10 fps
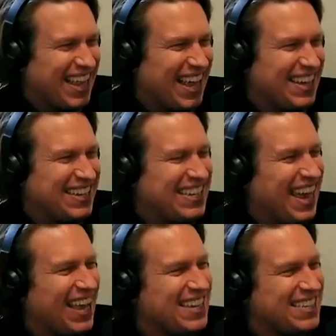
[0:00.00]
that
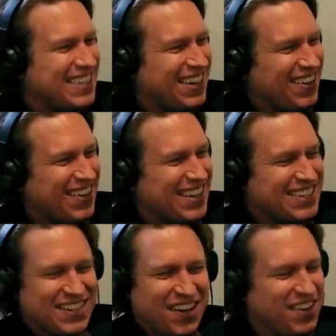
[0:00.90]
dead
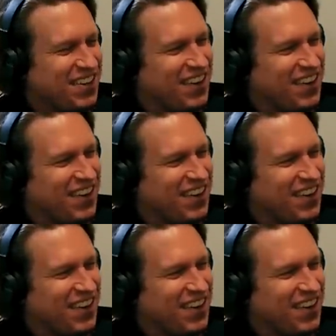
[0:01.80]
serious. No, you